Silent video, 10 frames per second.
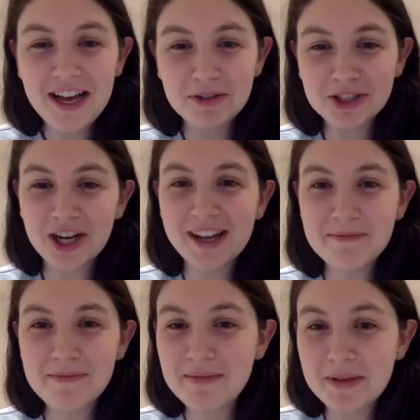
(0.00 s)
We're trying
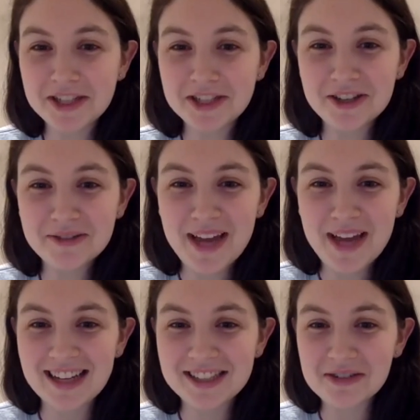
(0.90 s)
to make sure that we
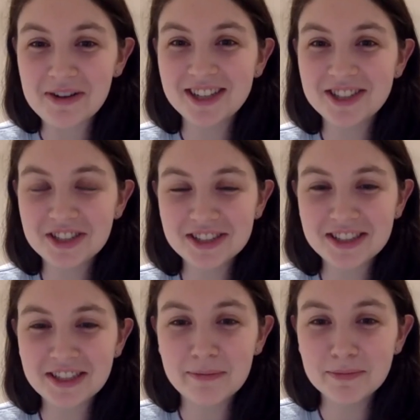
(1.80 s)
ask the questions
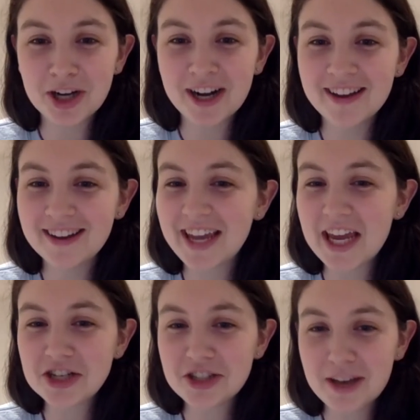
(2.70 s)
because I'm trying to
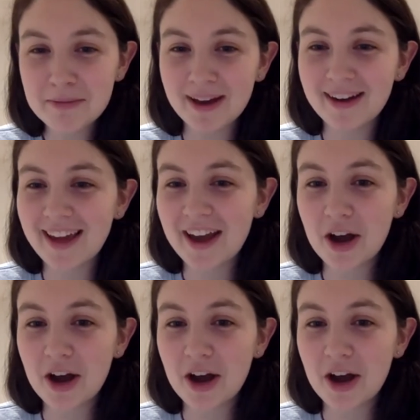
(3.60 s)
gauge them, but again,